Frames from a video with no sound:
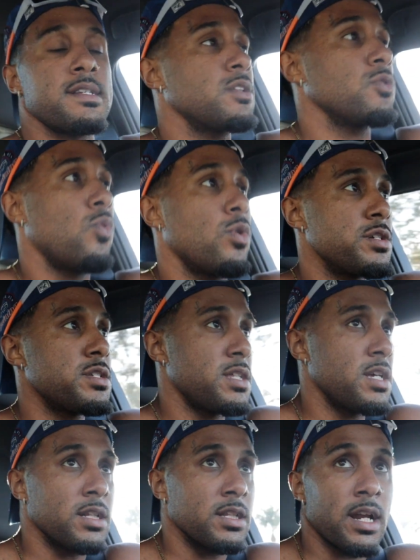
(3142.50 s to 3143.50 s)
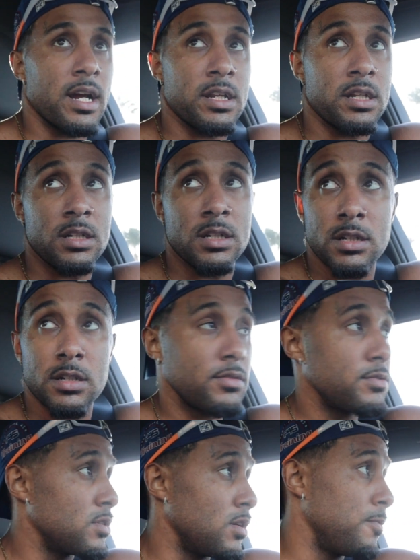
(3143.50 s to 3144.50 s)
not the worst thing that I could eat.
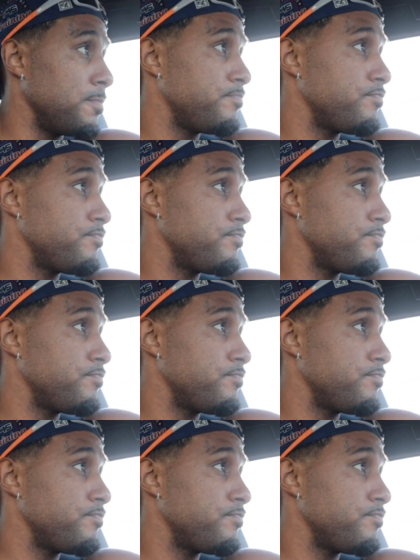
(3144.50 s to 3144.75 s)
So